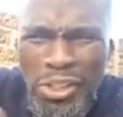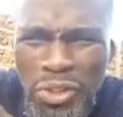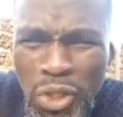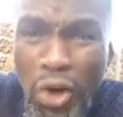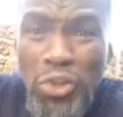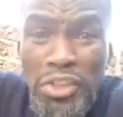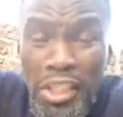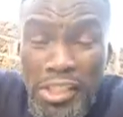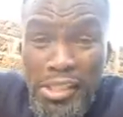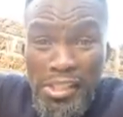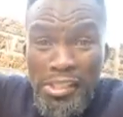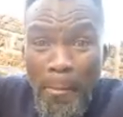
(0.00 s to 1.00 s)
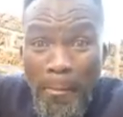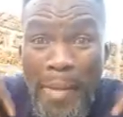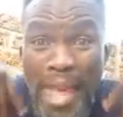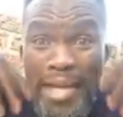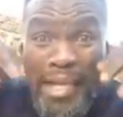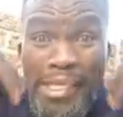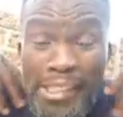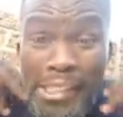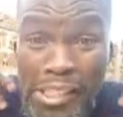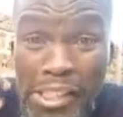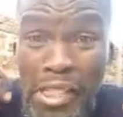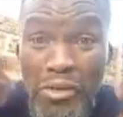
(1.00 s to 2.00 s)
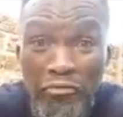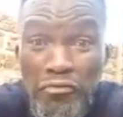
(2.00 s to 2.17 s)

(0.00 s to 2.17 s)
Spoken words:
doctorates the man has received.